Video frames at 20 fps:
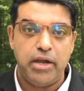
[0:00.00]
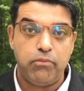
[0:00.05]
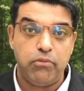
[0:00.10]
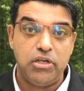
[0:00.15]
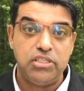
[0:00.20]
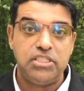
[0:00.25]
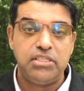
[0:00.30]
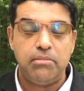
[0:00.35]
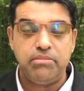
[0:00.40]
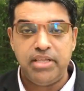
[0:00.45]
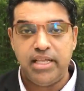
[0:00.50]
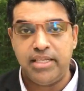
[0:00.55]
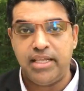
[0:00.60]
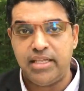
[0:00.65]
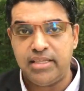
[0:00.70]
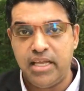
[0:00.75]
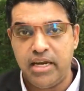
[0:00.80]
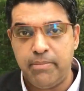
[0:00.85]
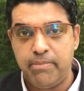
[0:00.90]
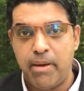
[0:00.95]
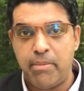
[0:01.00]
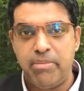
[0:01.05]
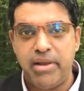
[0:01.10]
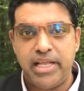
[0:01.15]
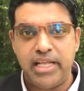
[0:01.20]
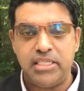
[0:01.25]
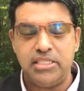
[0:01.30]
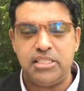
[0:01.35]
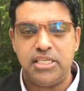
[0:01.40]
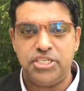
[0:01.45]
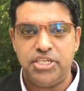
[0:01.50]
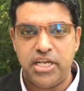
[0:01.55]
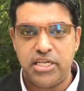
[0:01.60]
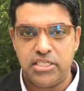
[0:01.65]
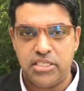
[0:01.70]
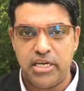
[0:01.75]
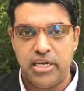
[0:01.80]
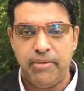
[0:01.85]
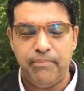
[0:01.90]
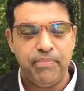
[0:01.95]
It was something that the Republicans
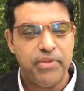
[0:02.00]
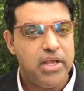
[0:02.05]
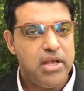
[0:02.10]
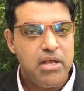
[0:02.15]
suggested,